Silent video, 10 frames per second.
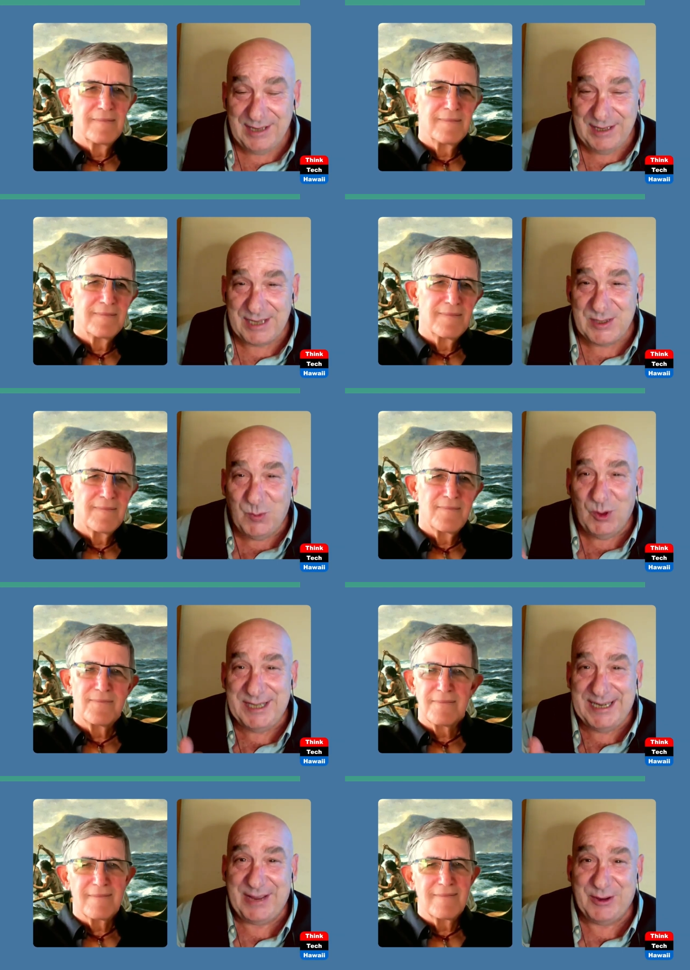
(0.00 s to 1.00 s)
Speaker 1: Let's work
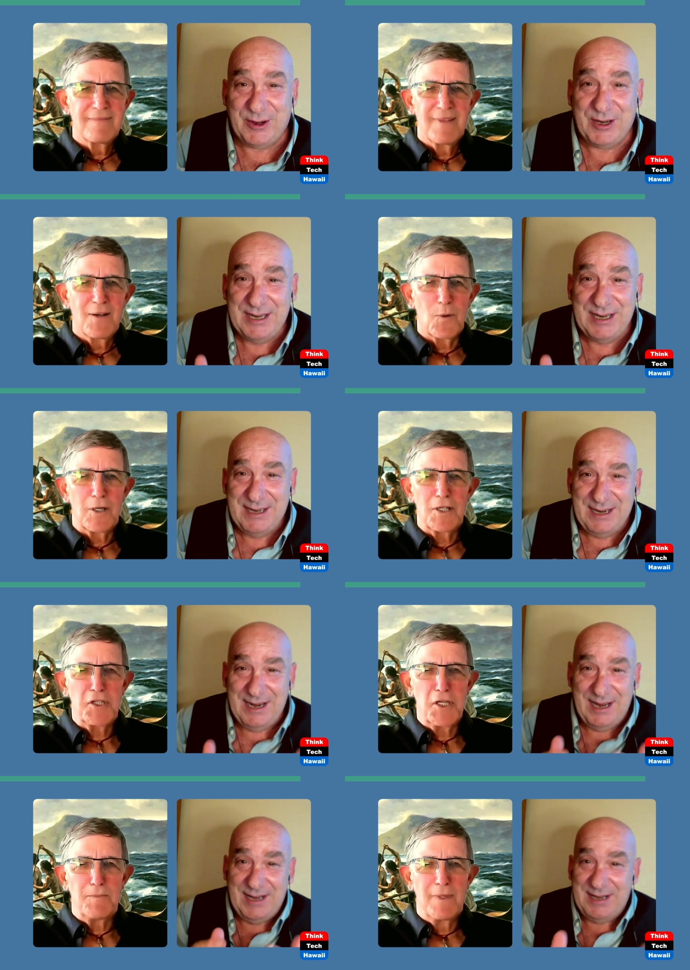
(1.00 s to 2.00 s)
together. We're and
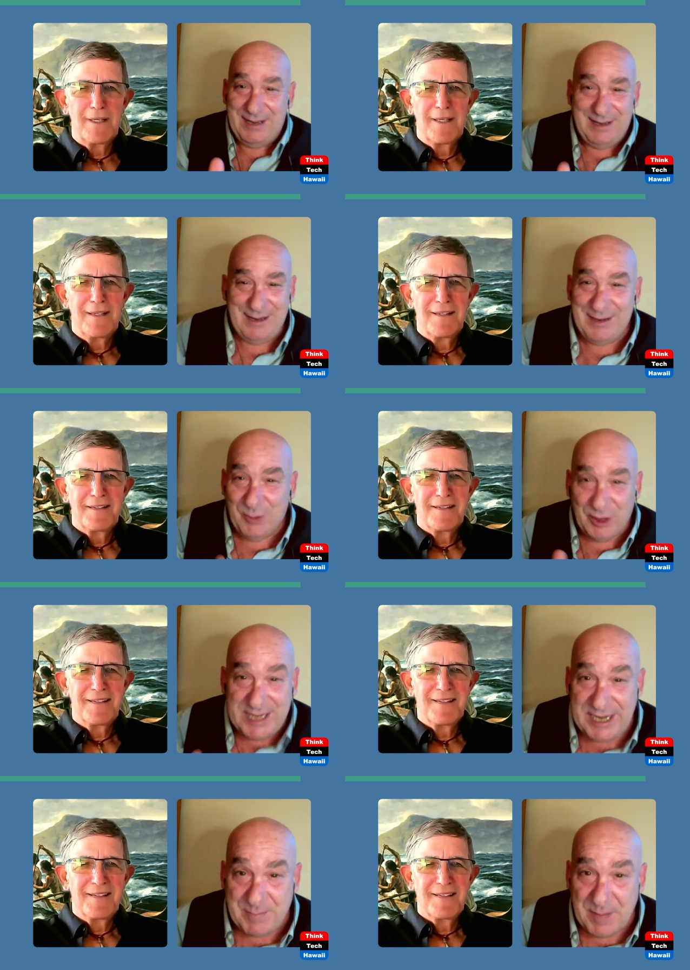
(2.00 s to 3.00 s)
team. we're a
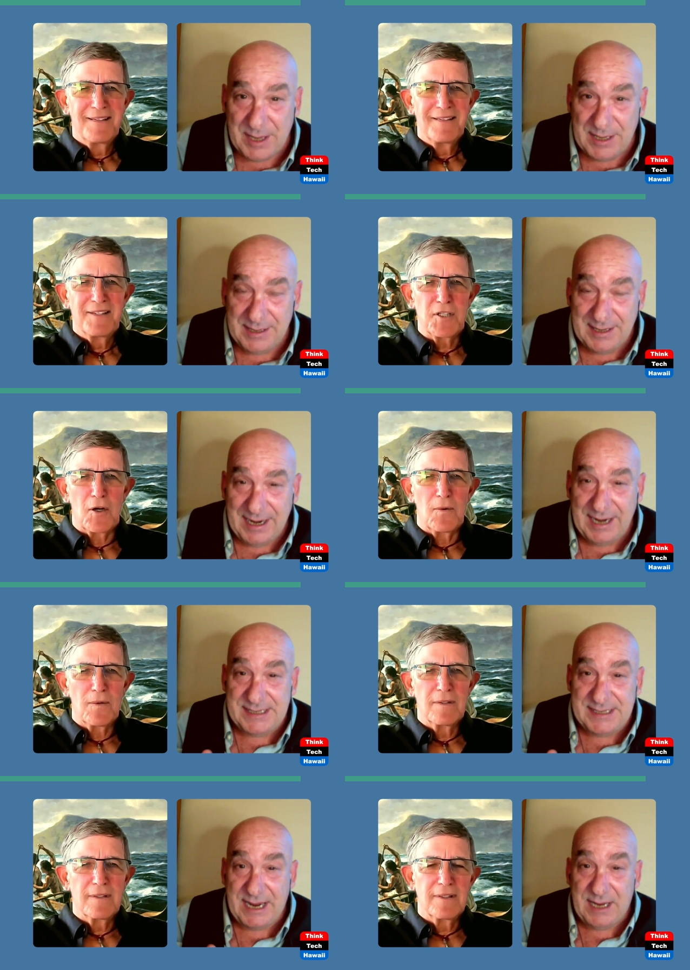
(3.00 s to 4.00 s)
team.
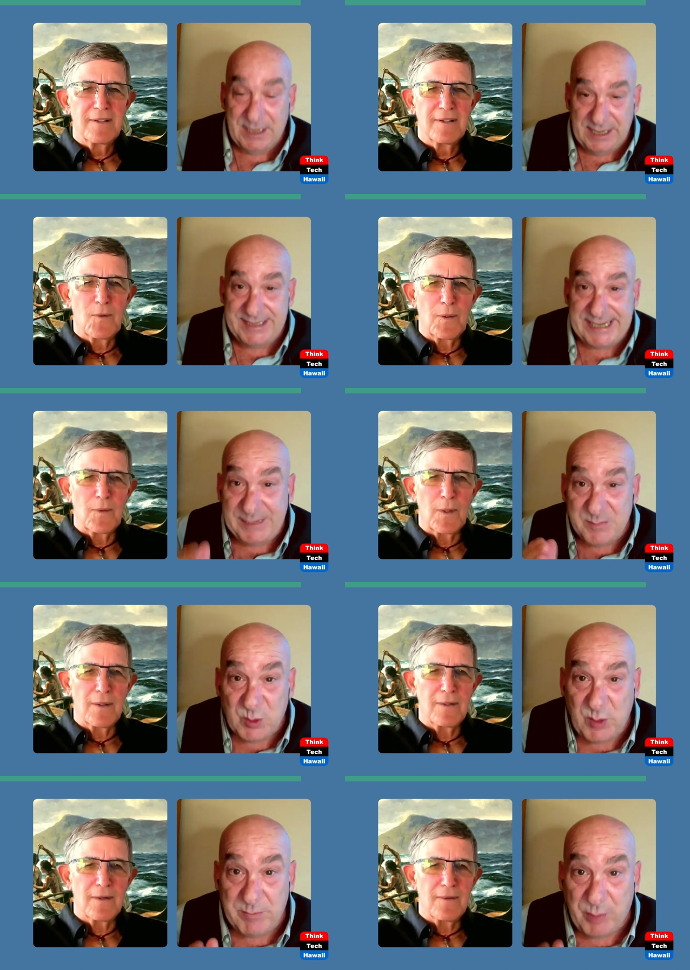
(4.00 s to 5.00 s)
So and, and teams we're, we're,
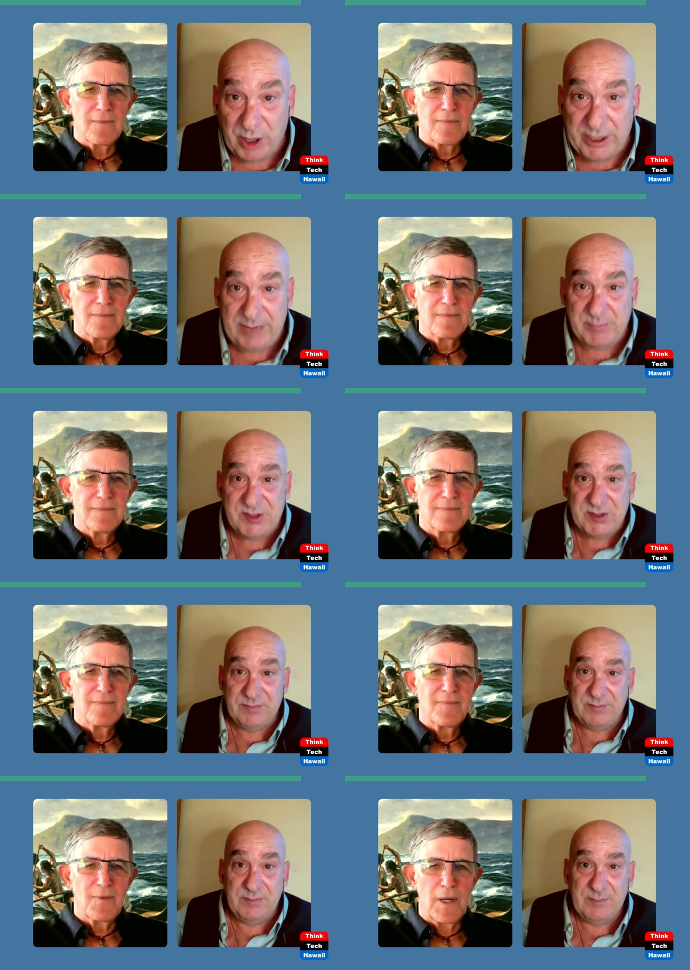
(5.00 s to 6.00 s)
win ball games.
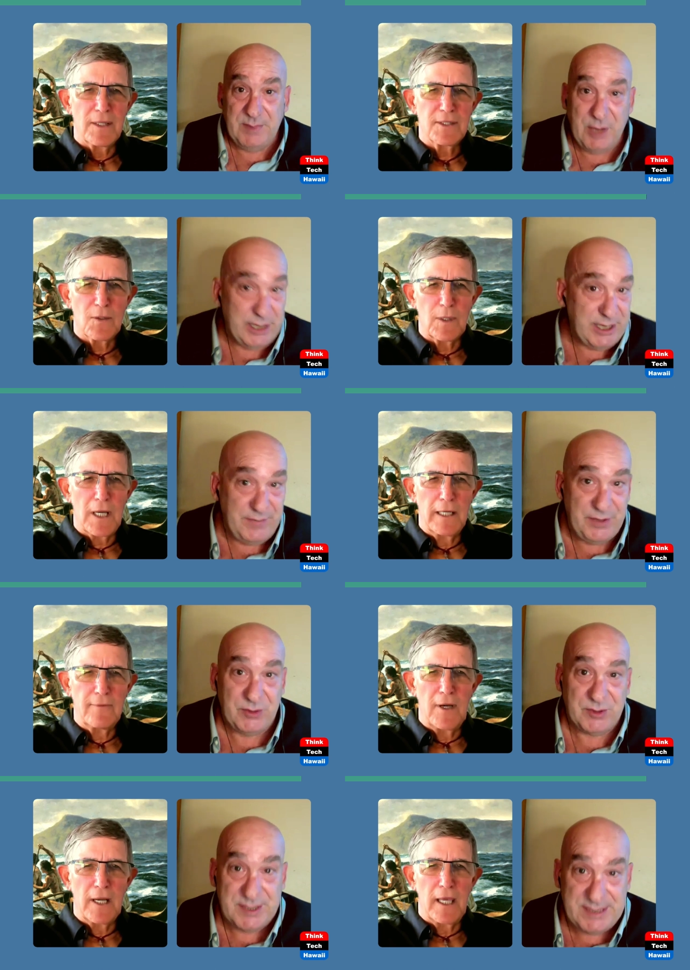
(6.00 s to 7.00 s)
Speaker 2: Right. Not so we're kind
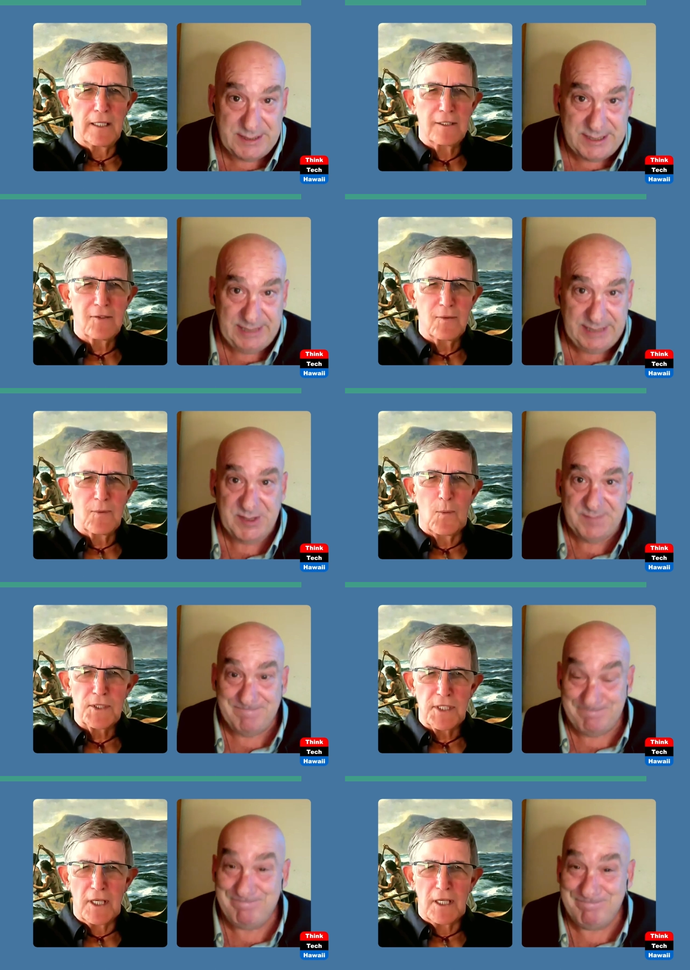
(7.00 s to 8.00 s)
of uh, getting to
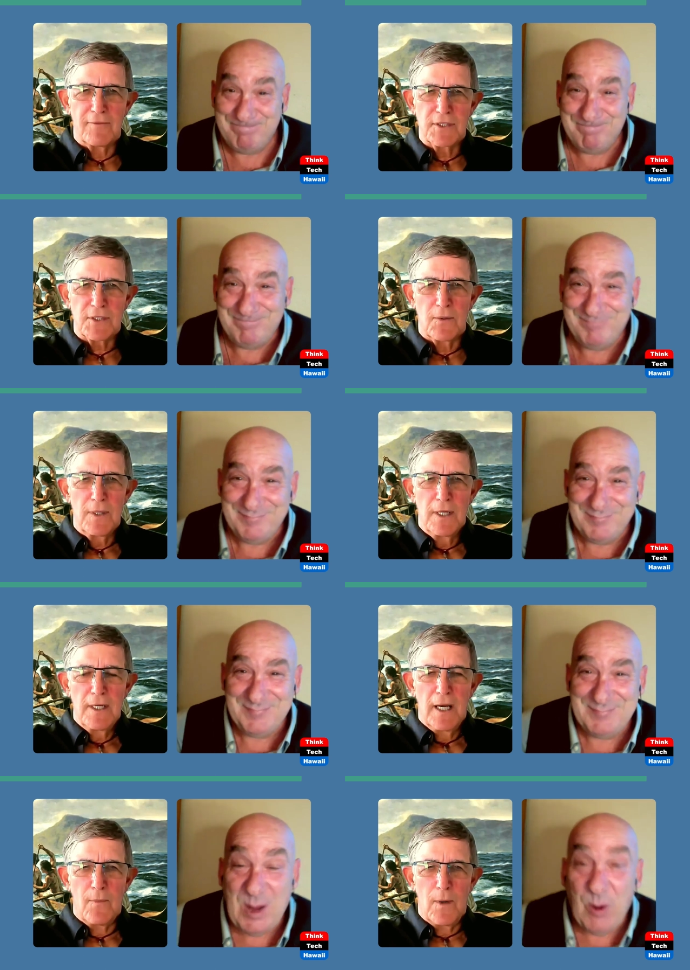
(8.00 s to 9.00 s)
towards the end of it. So
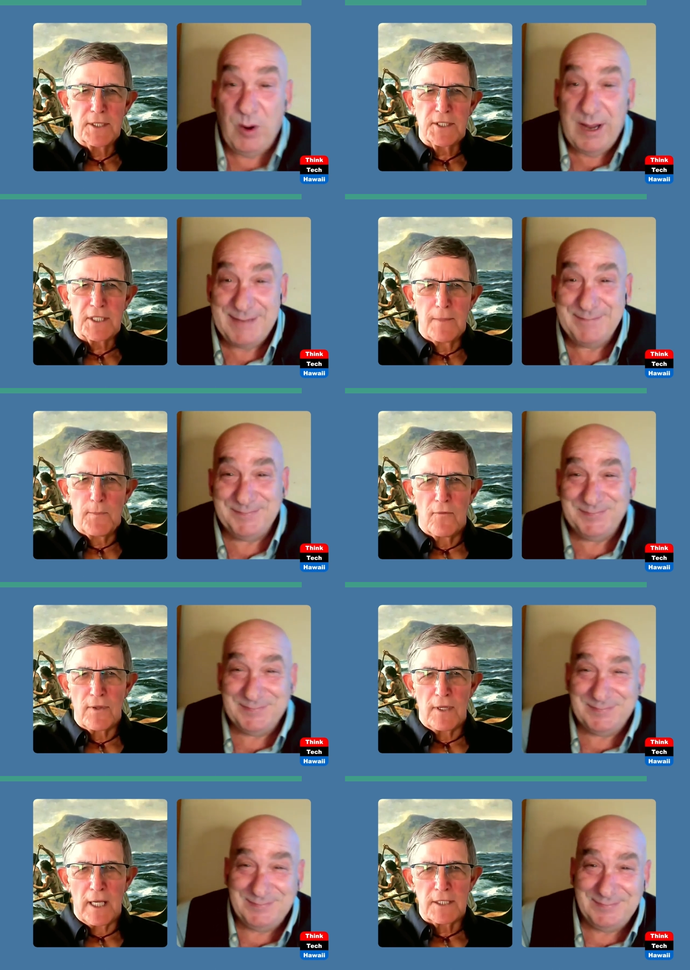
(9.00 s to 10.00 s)
I oh. want to skip
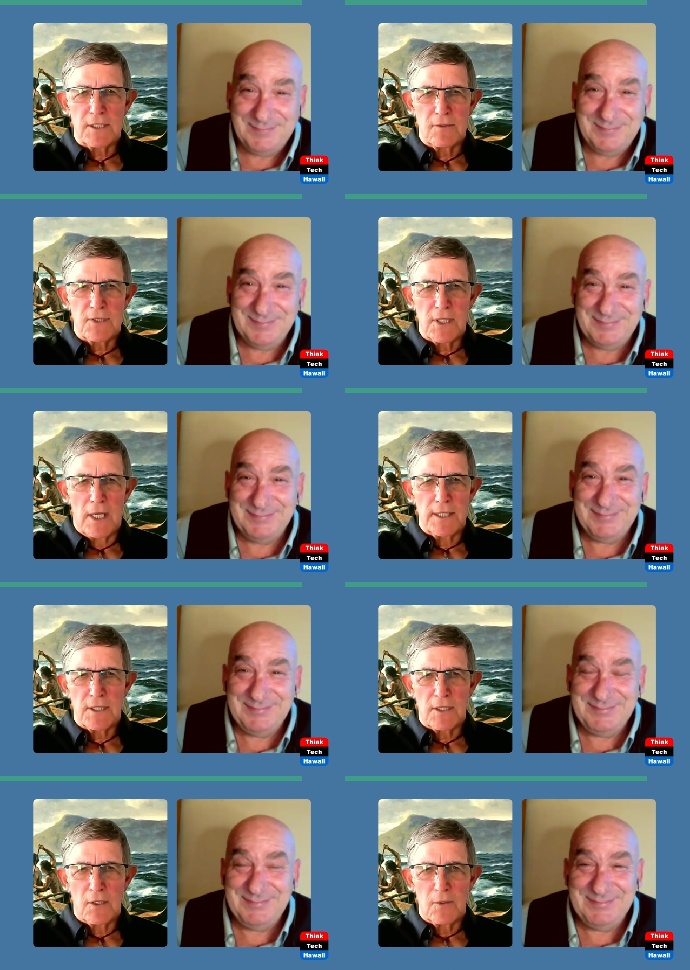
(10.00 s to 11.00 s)
over the next two
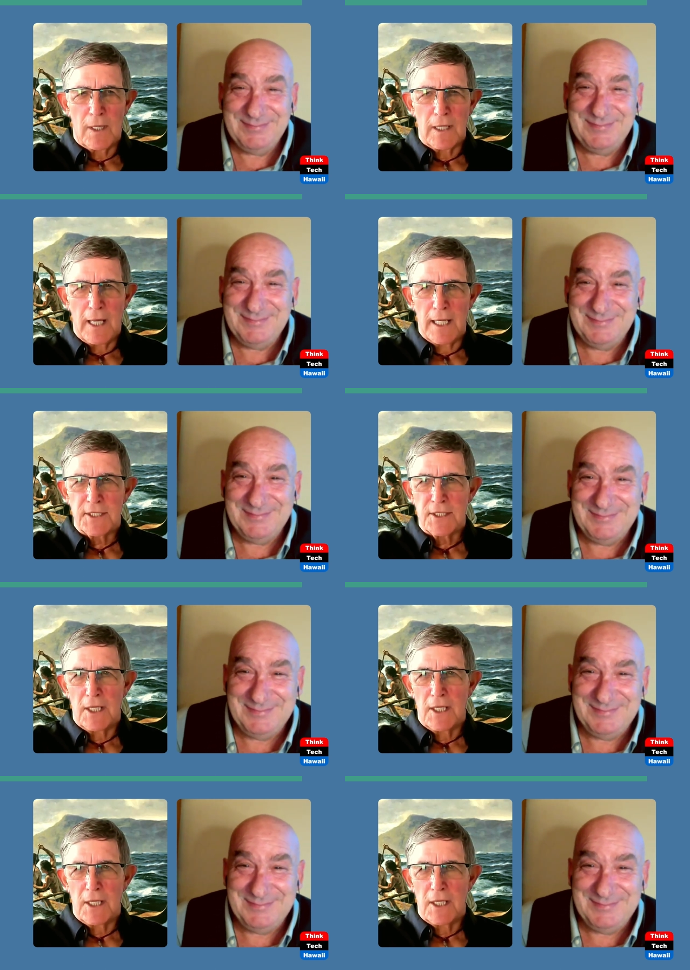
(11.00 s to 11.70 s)
slides and go to our last